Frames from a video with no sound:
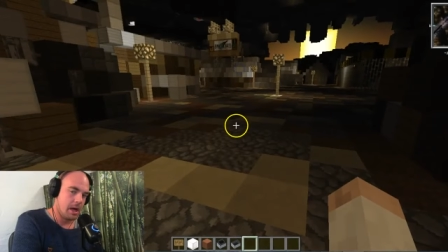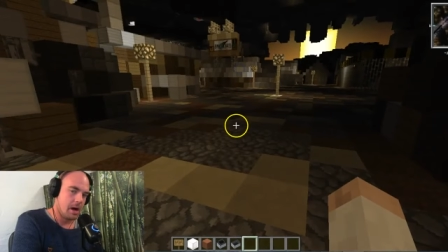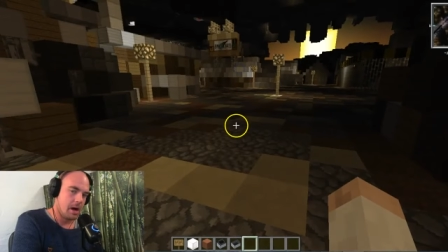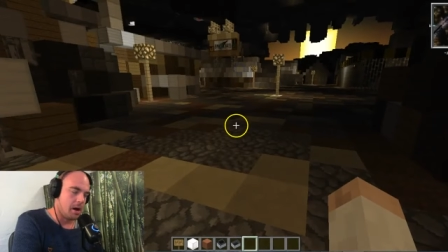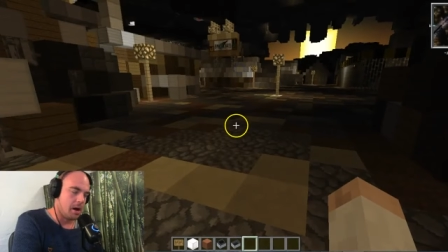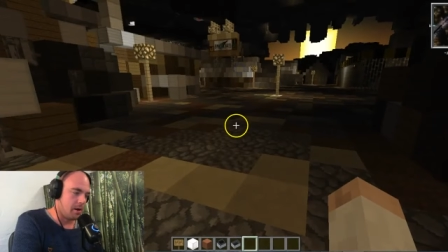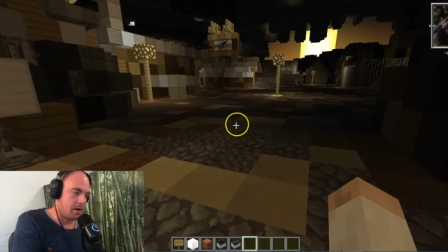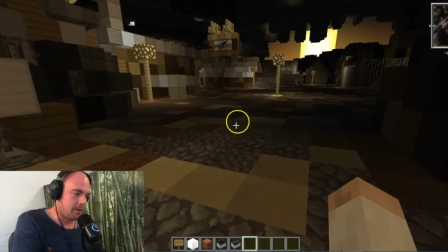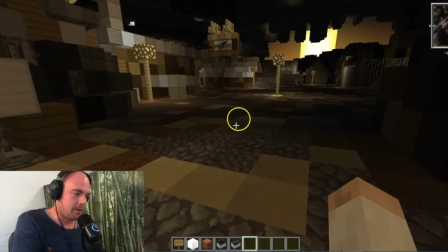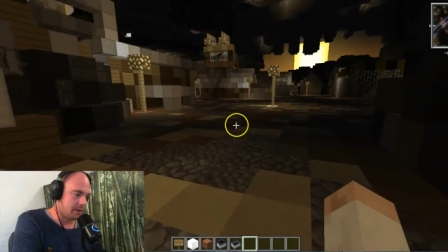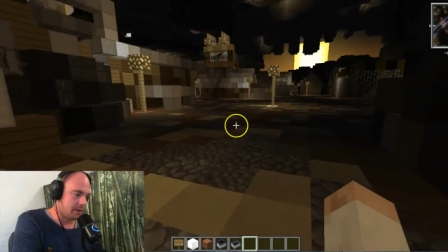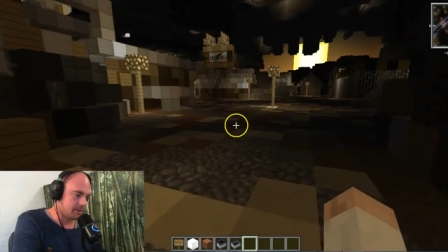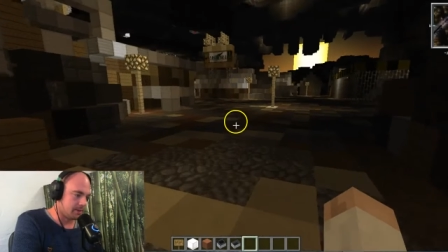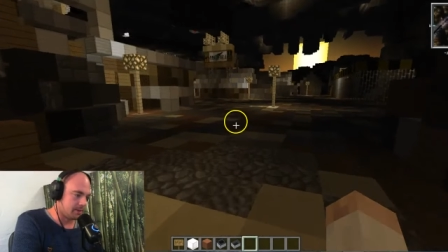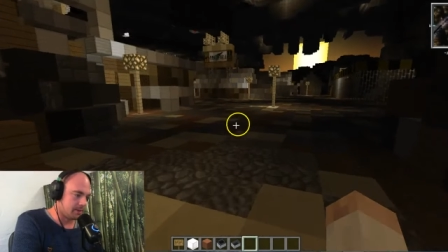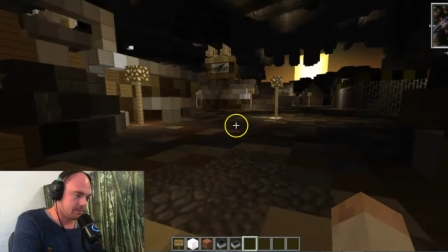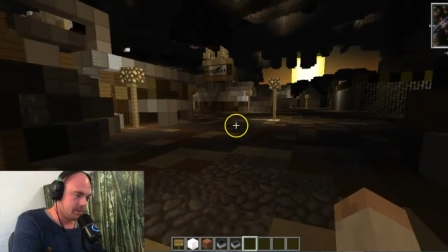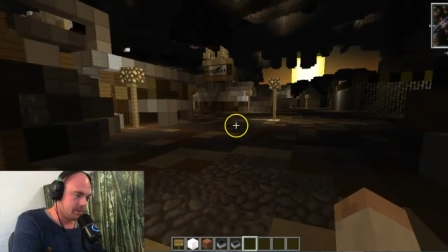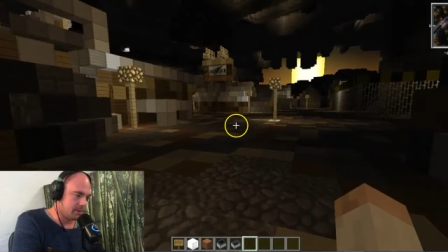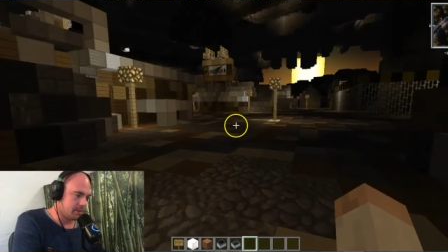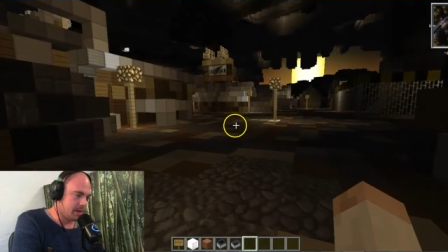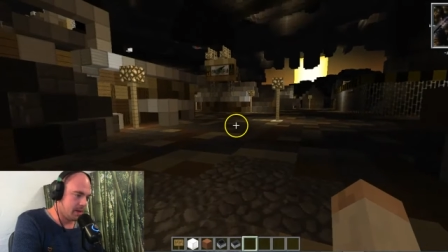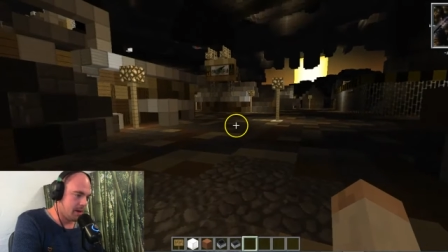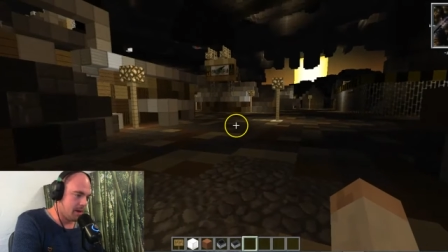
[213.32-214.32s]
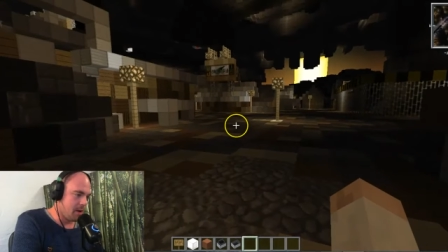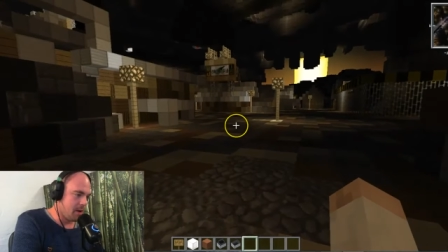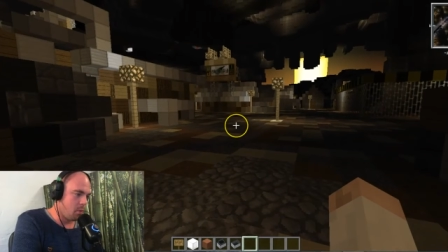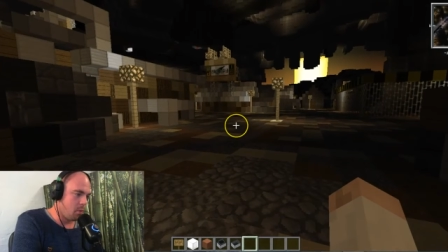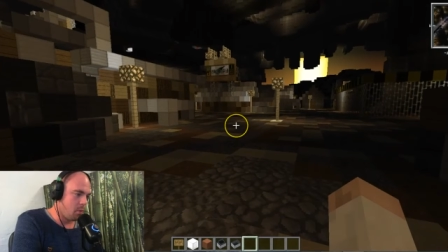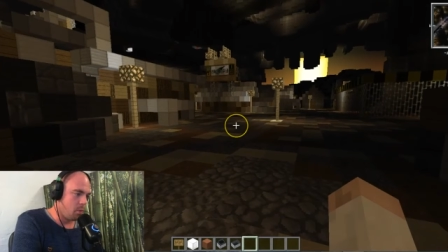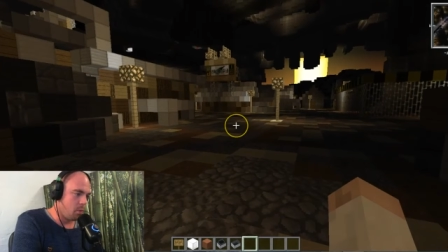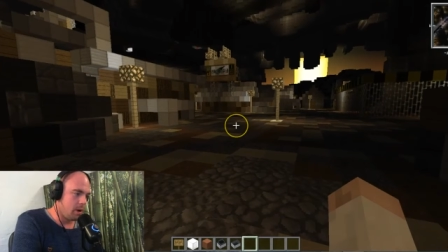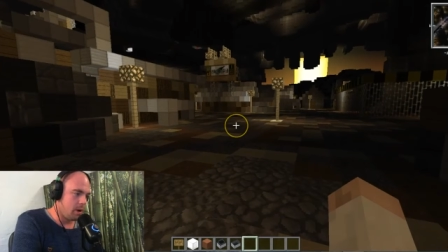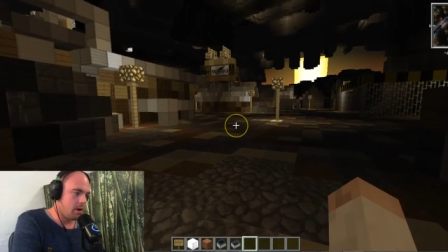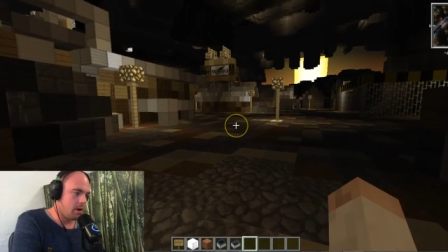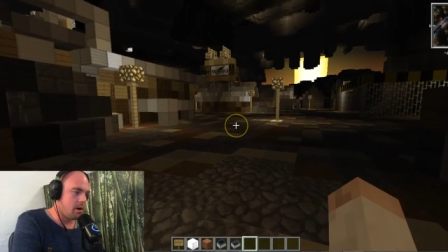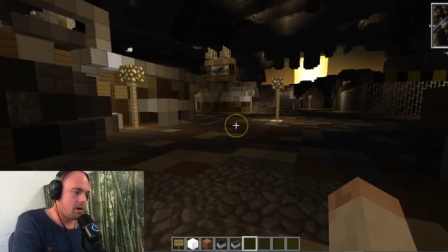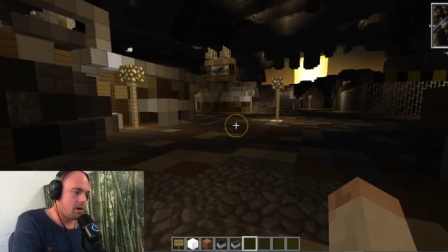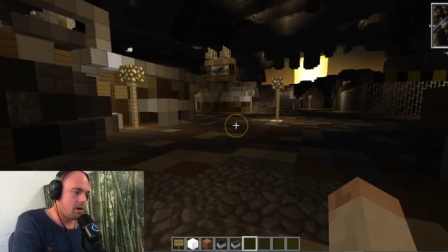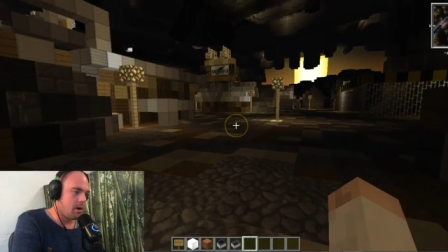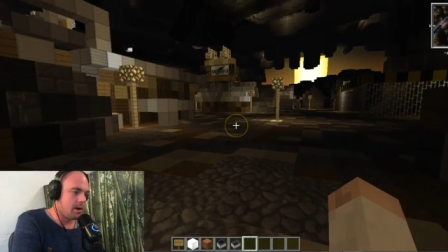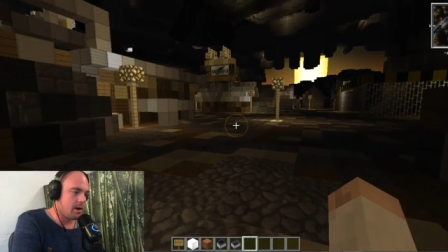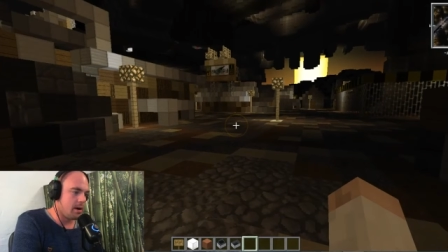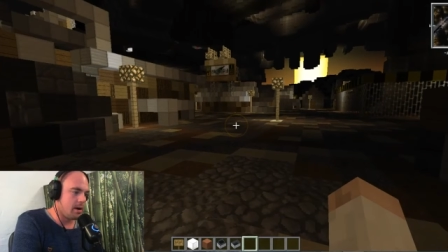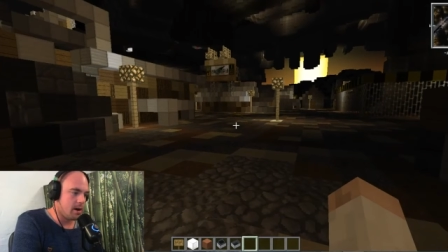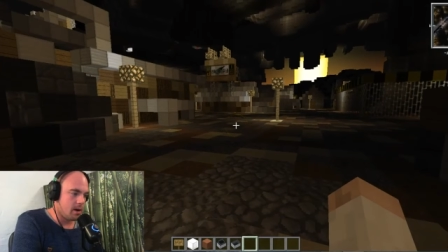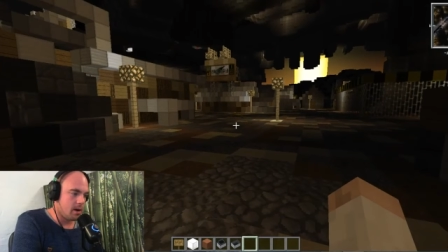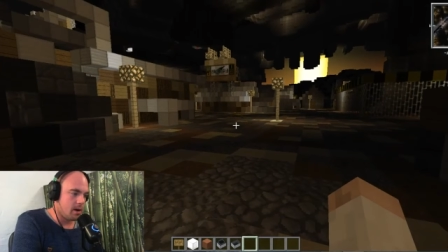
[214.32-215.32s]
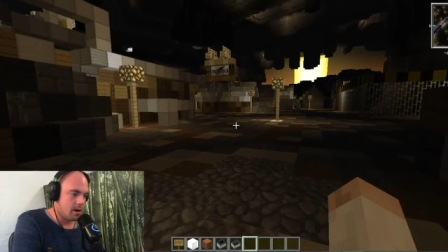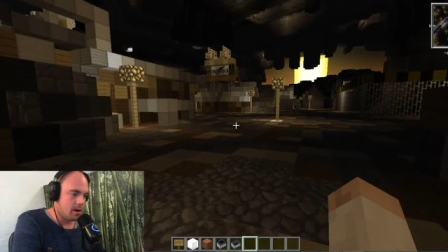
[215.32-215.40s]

Alright, we are